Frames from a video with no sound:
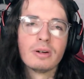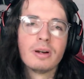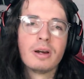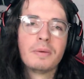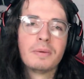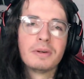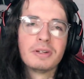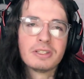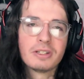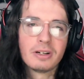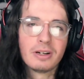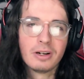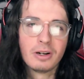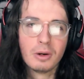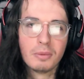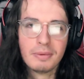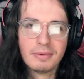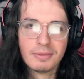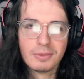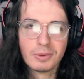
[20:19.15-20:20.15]
I want to start an
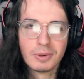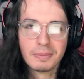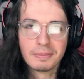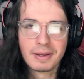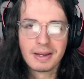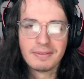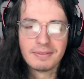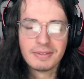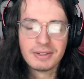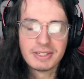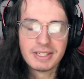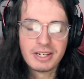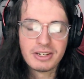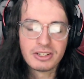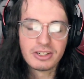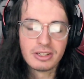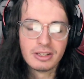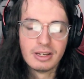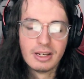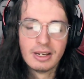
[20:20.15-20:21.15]
open forum conversation.